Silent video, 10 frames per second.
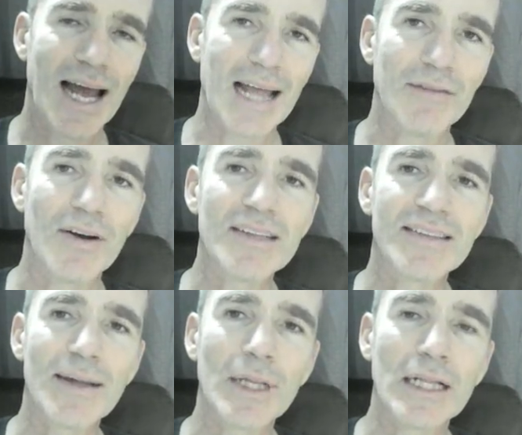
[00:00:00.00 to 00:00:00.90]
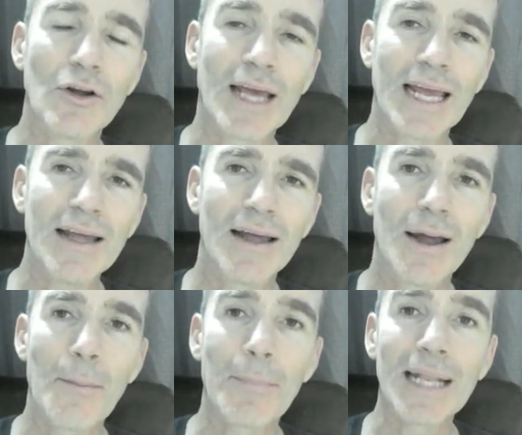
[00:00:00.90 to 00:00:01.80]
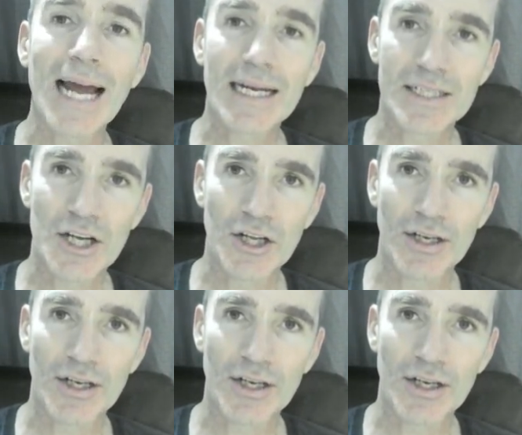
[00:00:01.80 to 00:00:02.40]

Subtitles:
similar looking black tern,